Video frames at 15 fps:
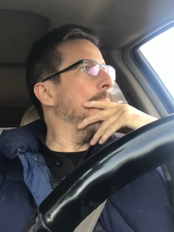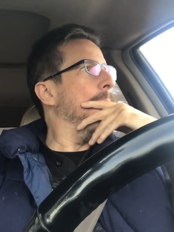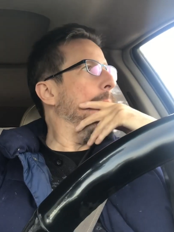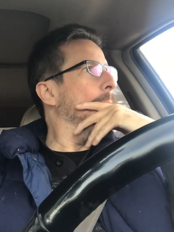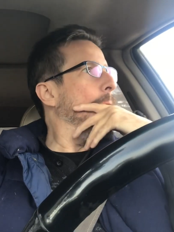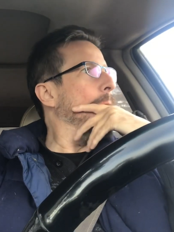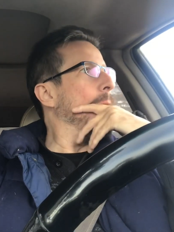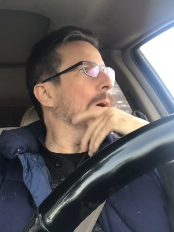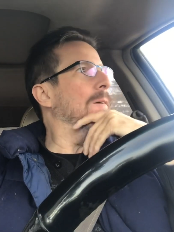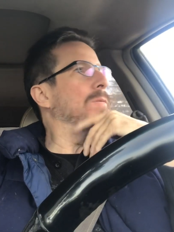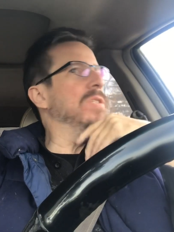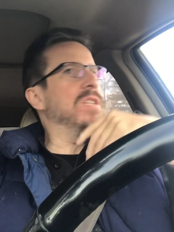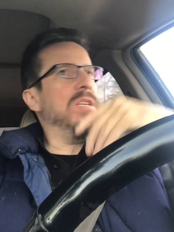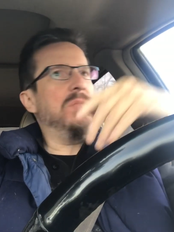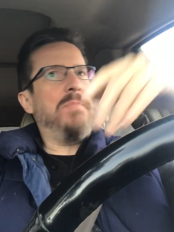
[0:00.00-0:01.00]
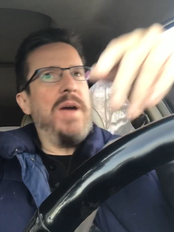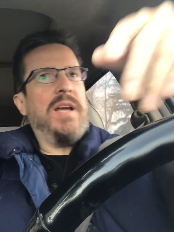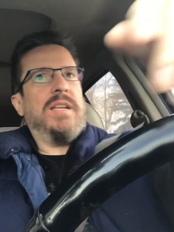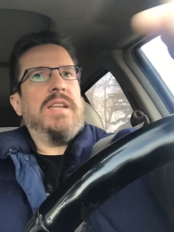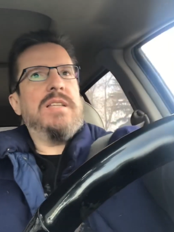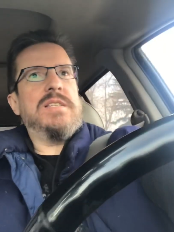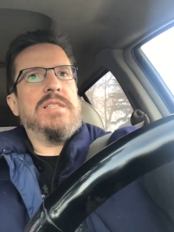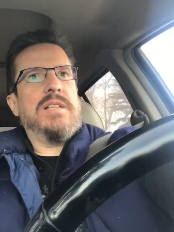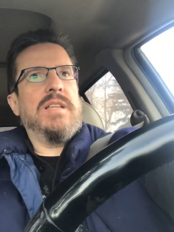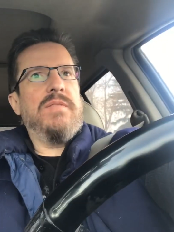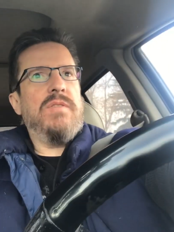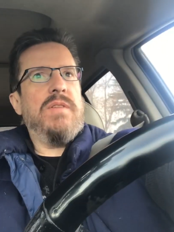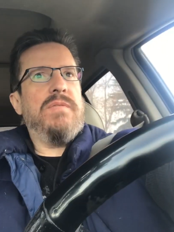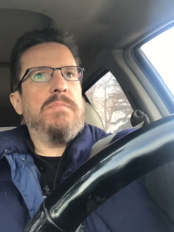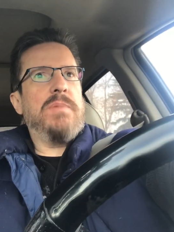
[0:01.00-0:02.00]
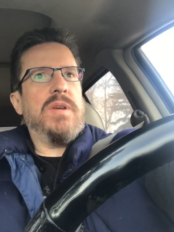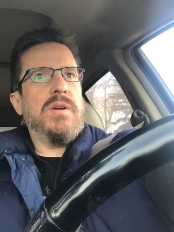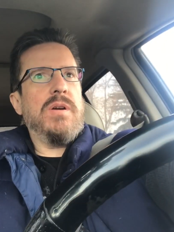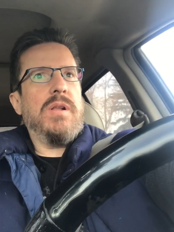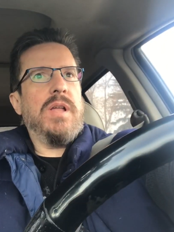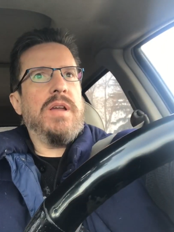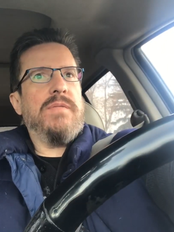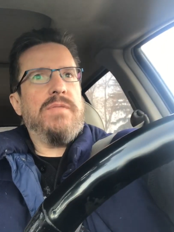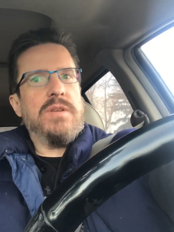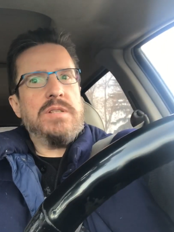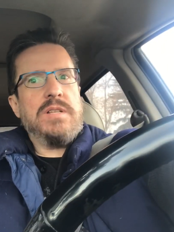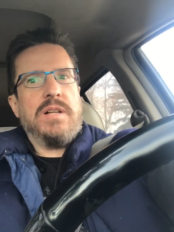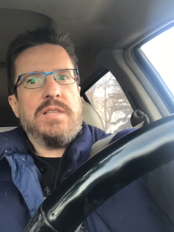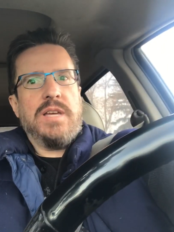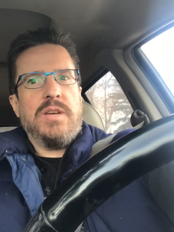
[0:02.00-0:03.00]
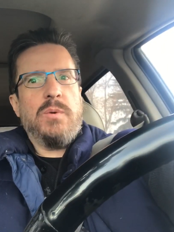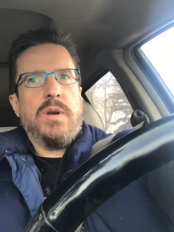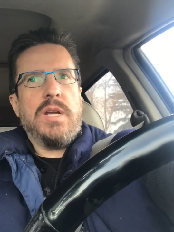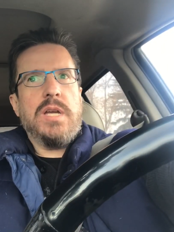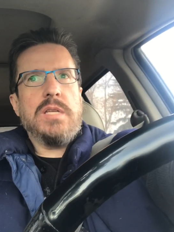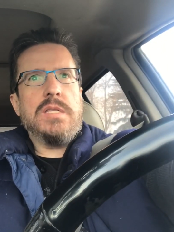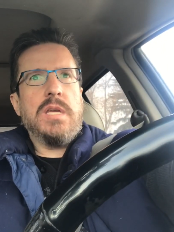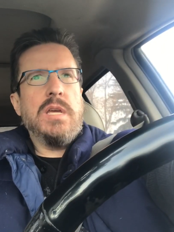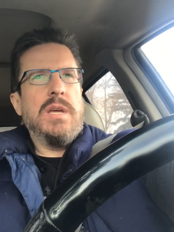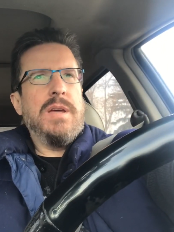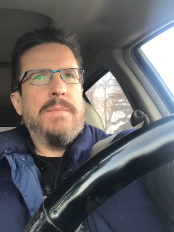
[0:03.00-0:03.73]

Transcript: I was expecting this delivery from Purolator. First, I'll tell you what it is.